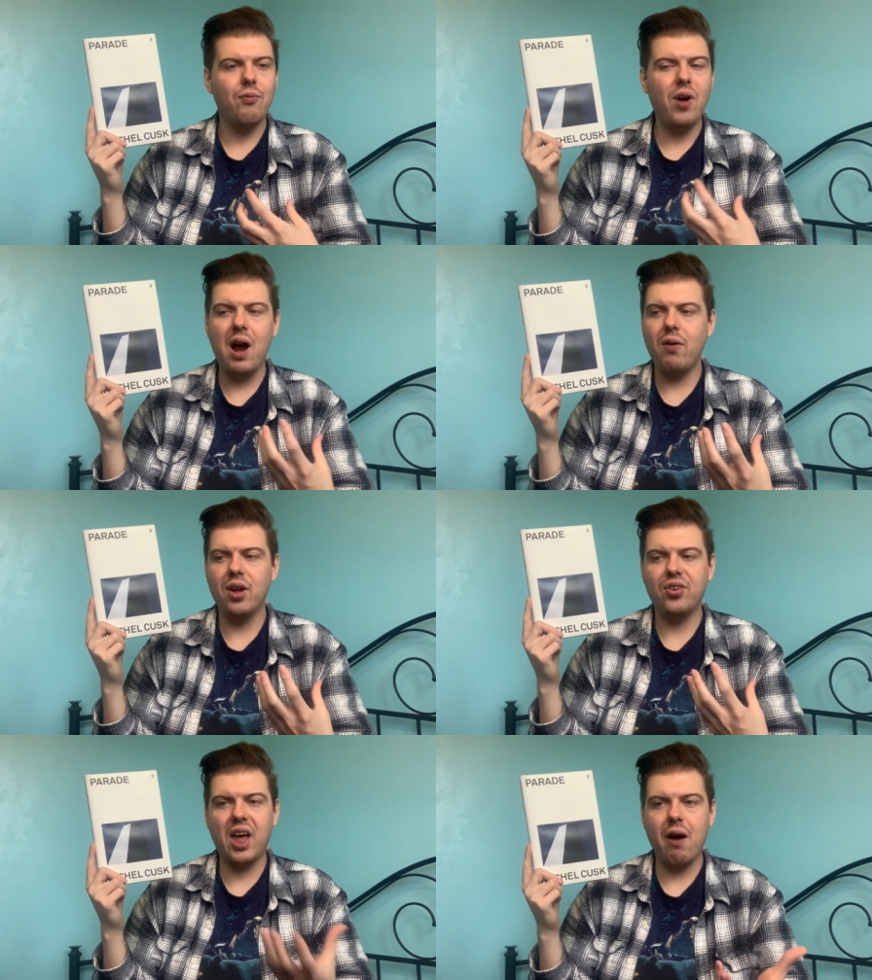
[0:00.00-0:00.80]

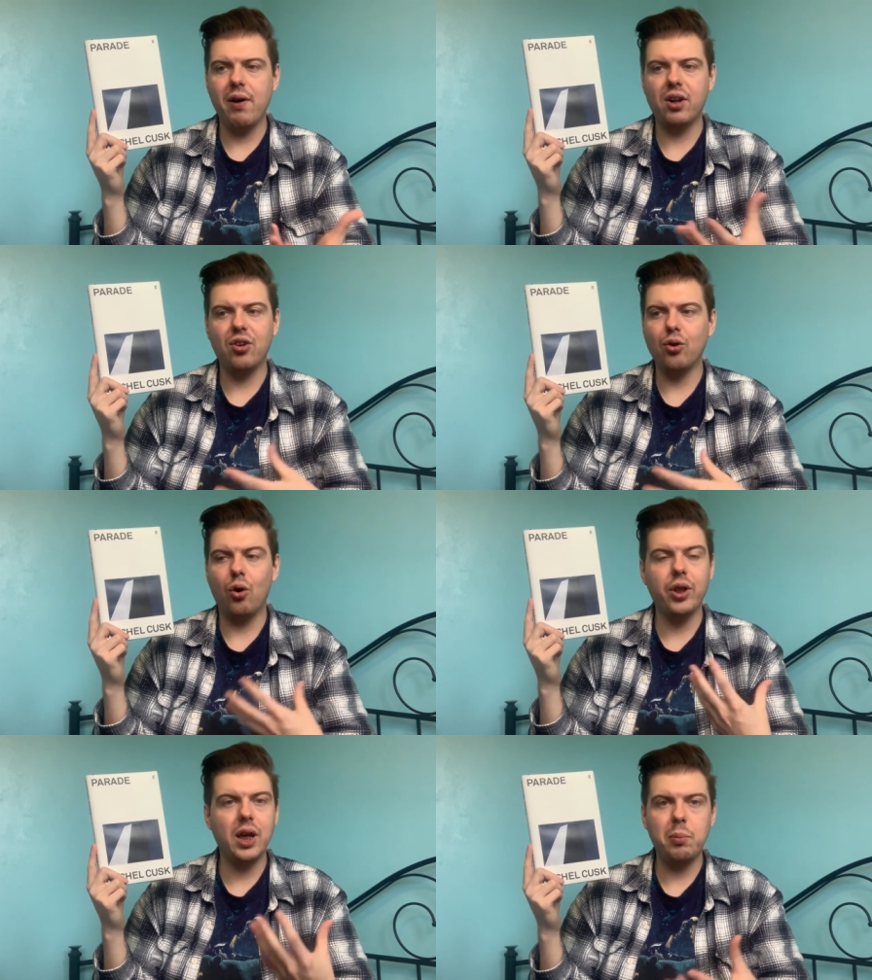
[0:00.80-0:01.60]
Various characters,
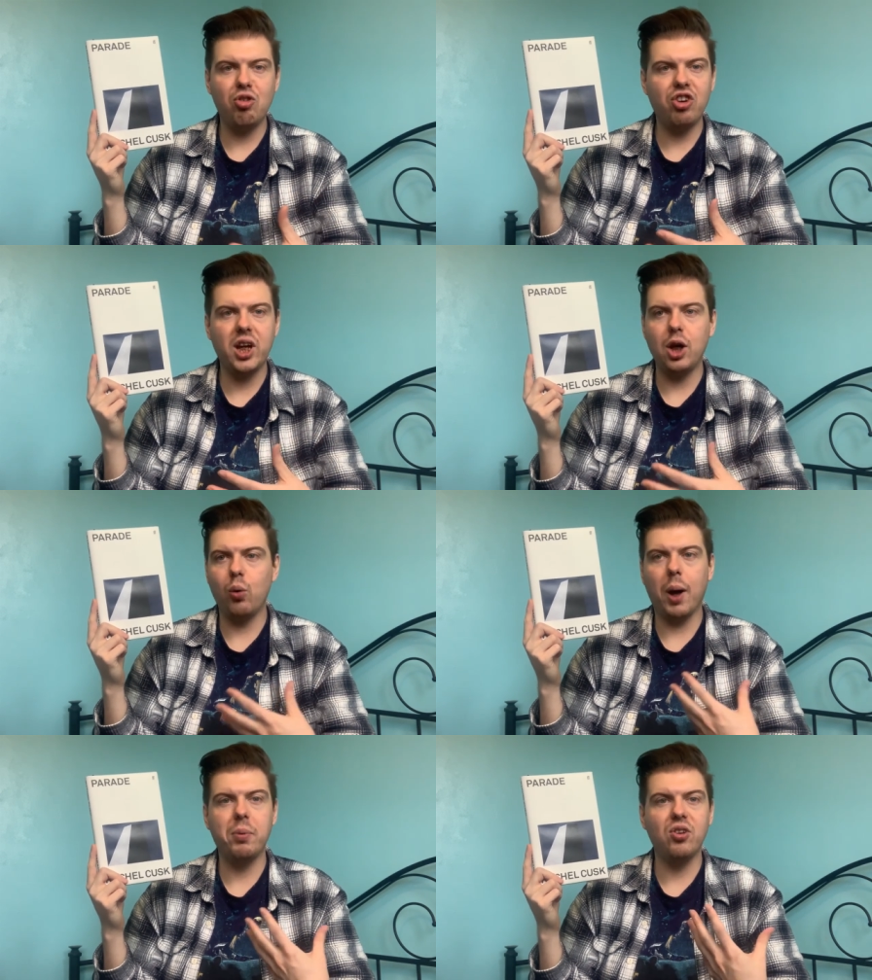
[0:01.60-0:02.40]
all named G,
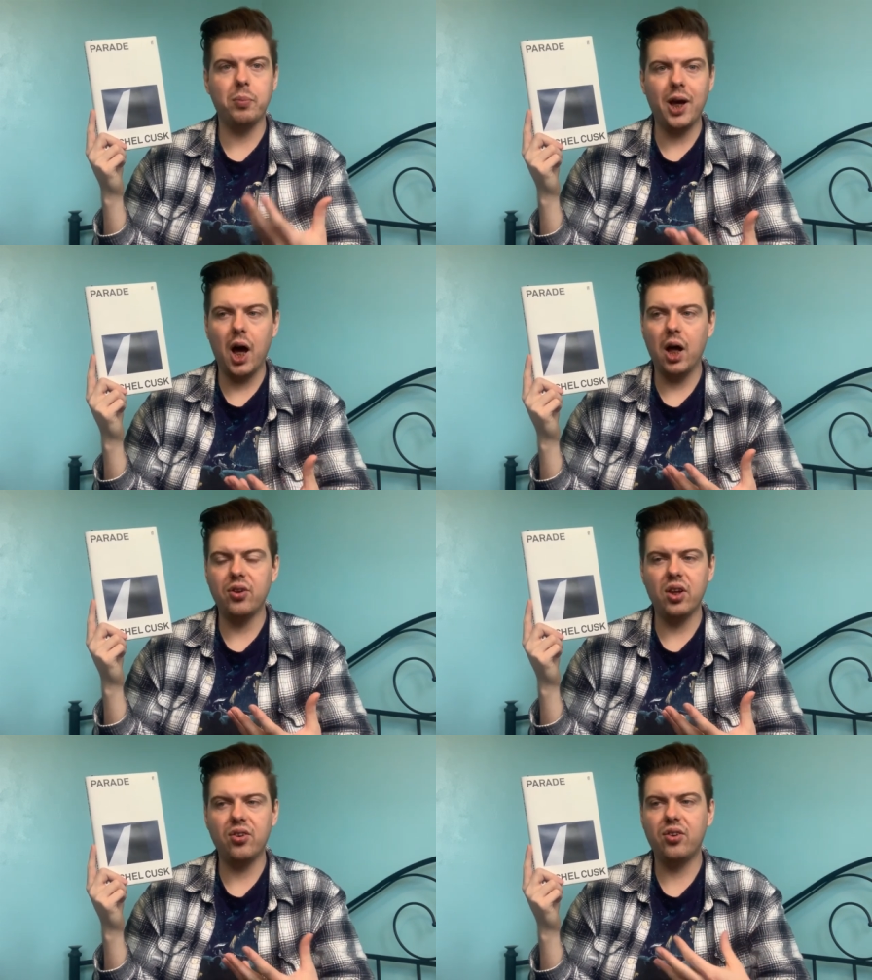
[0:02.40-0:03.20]
who happen to be
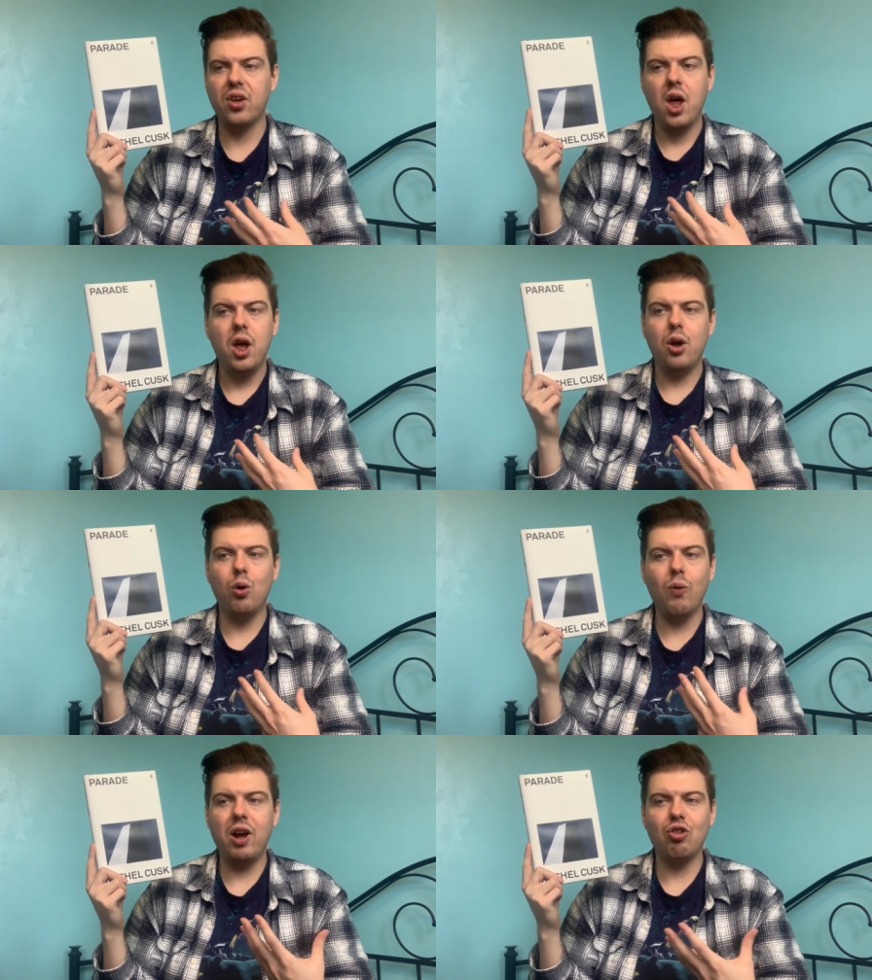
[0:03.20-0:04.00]
artists,
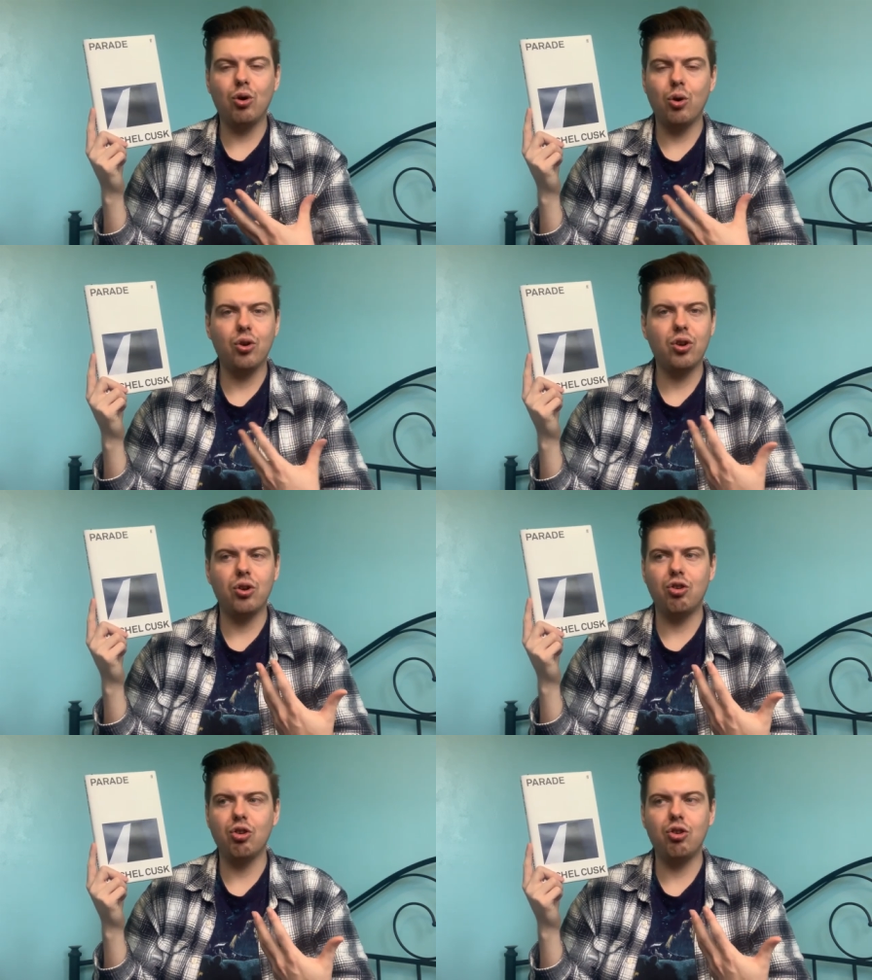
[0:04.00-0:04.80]
who Rachel Cusk
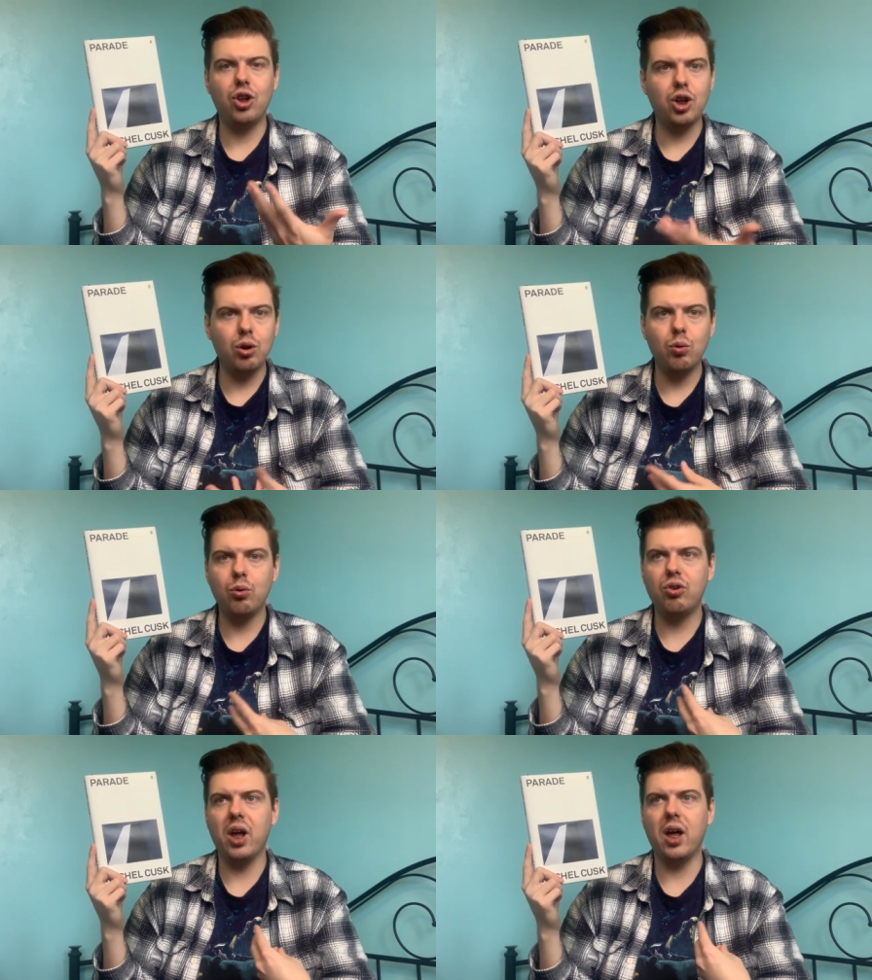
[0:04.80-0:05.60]
has just
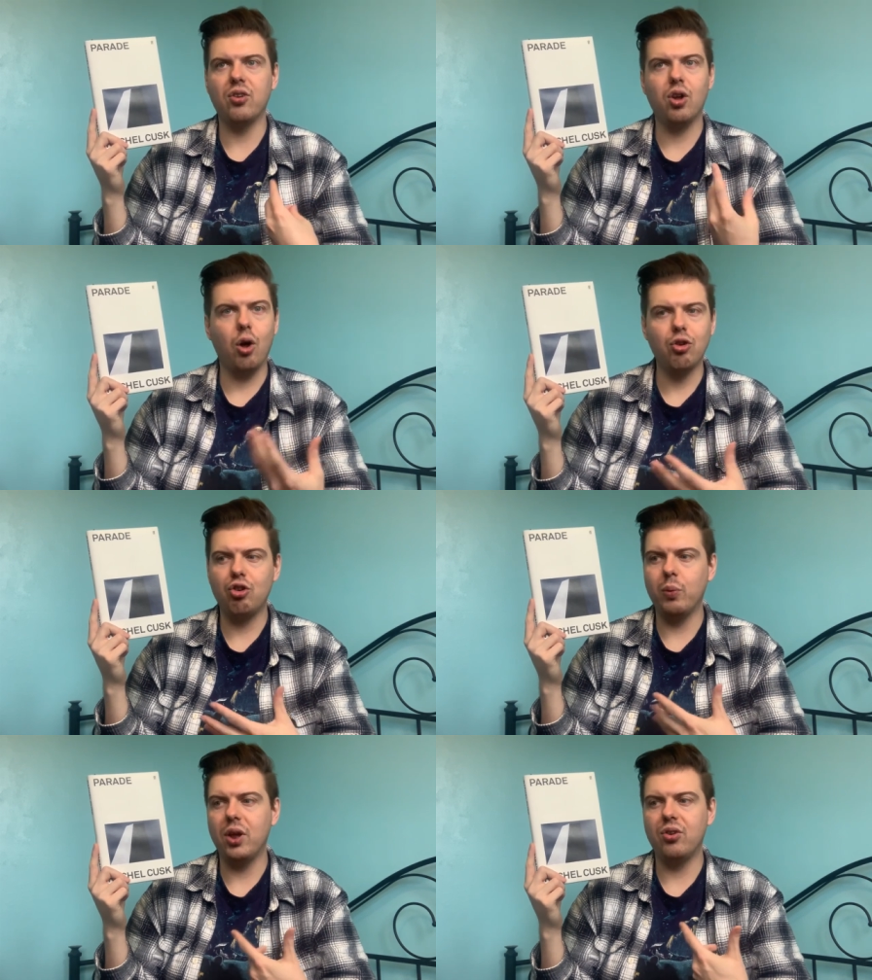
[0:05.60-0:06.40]
used as
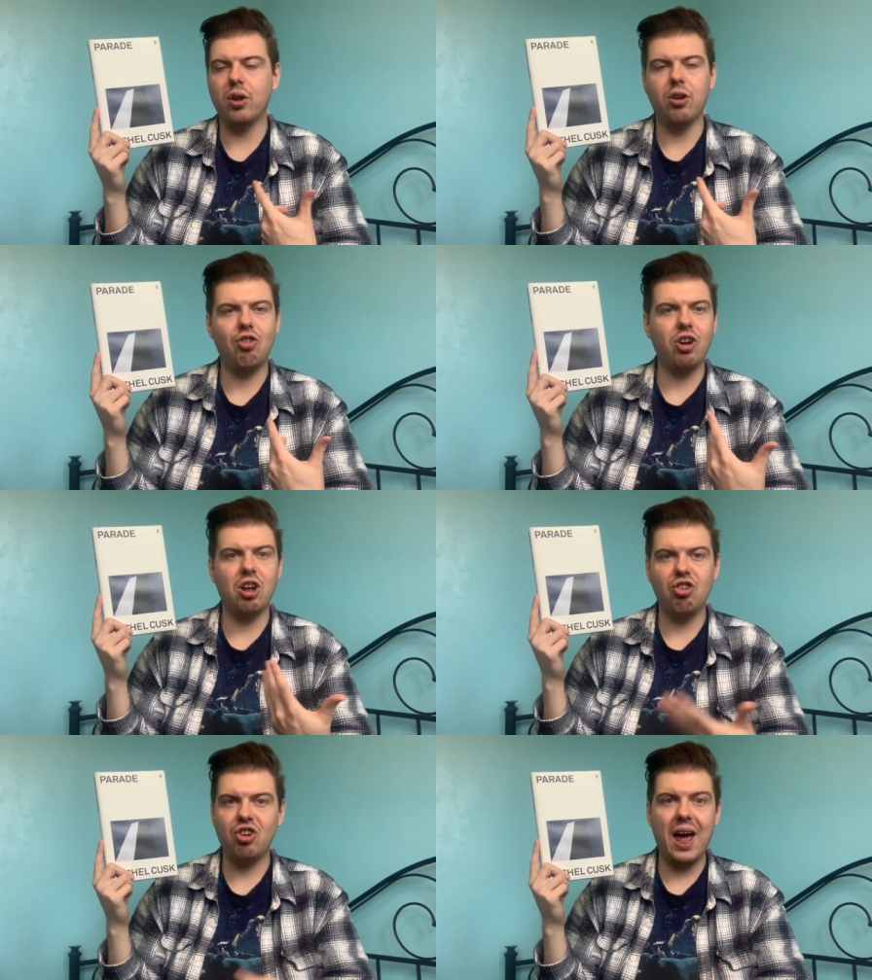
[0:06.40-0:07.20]
conduits so that she
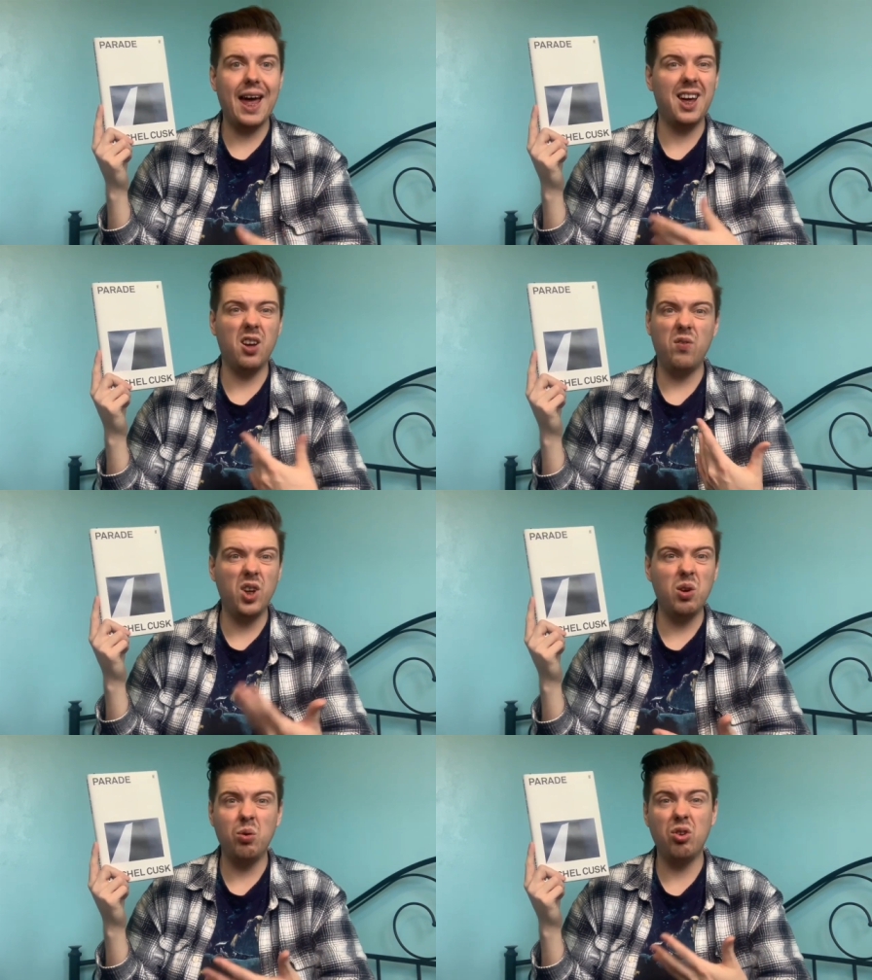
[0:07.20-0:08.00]
can share her
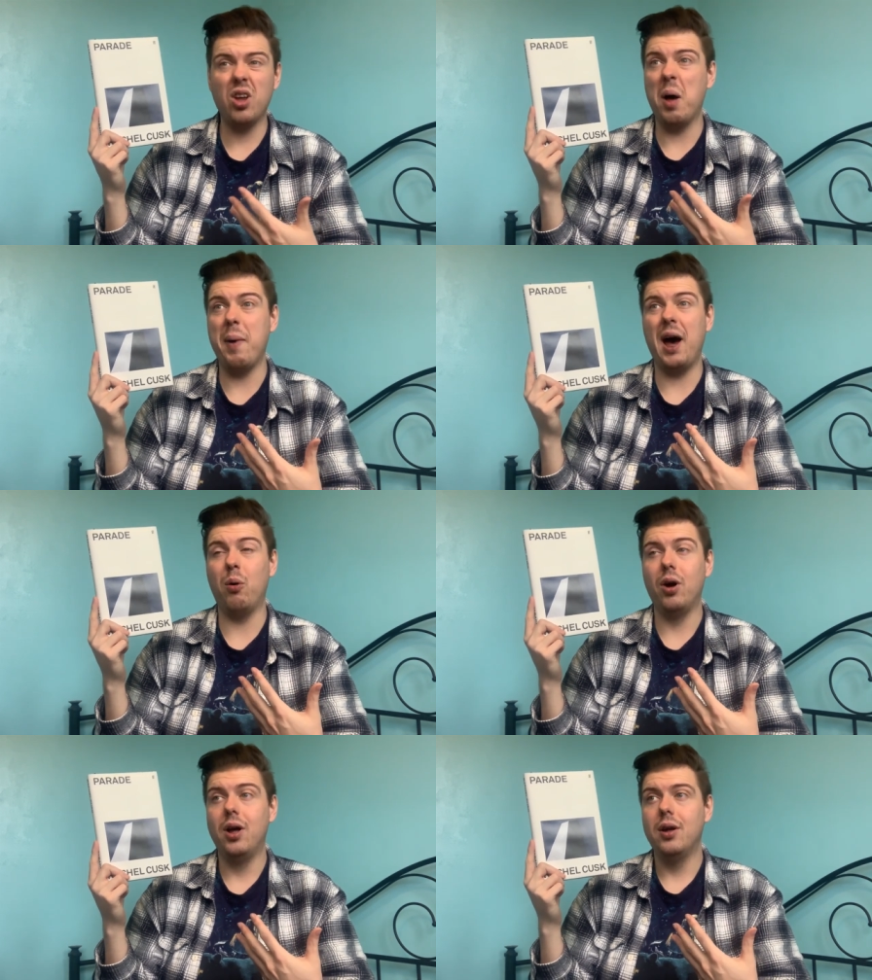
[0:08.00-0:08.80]
views
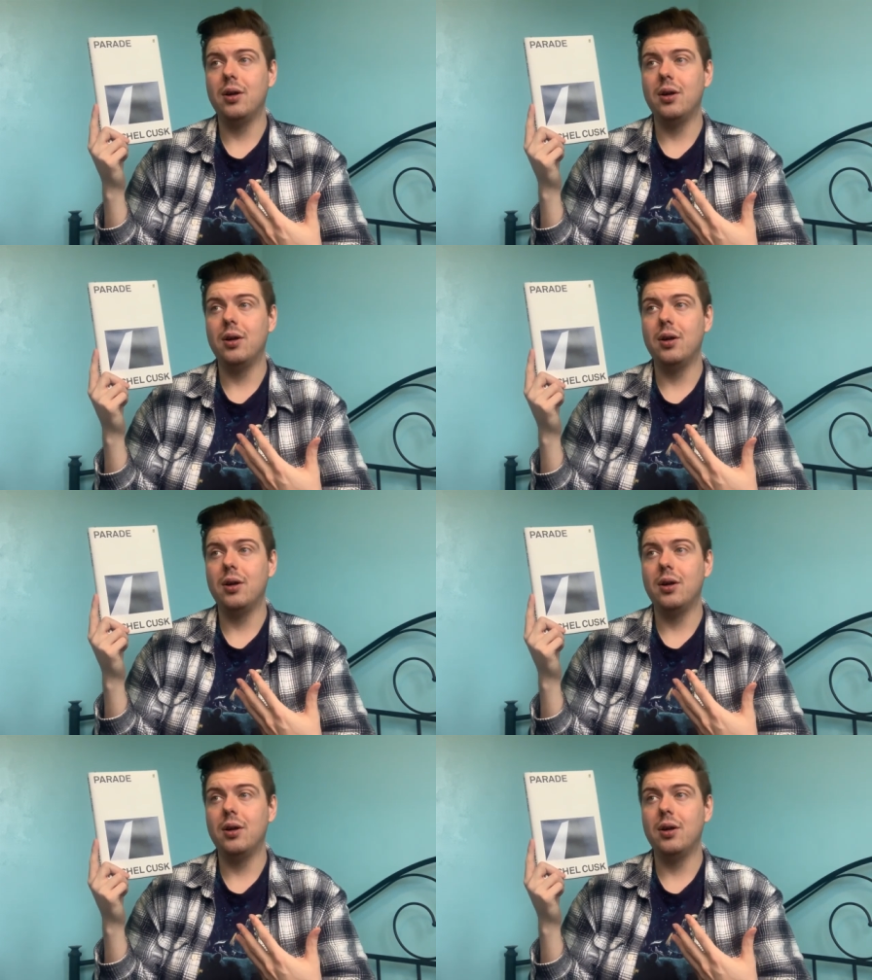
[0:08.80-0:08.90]
about